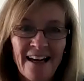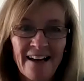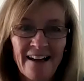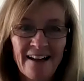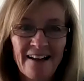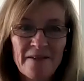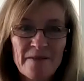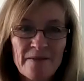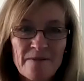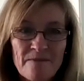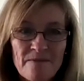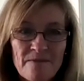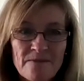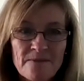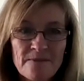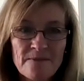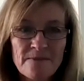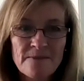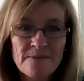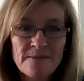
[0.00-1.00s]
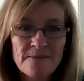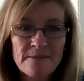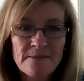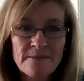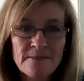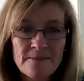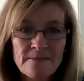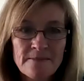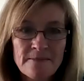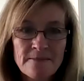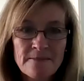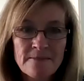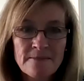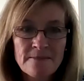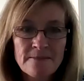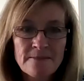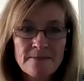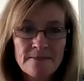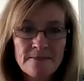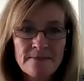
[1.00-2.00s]
And, and, and so it's
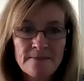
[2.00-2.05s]
easy.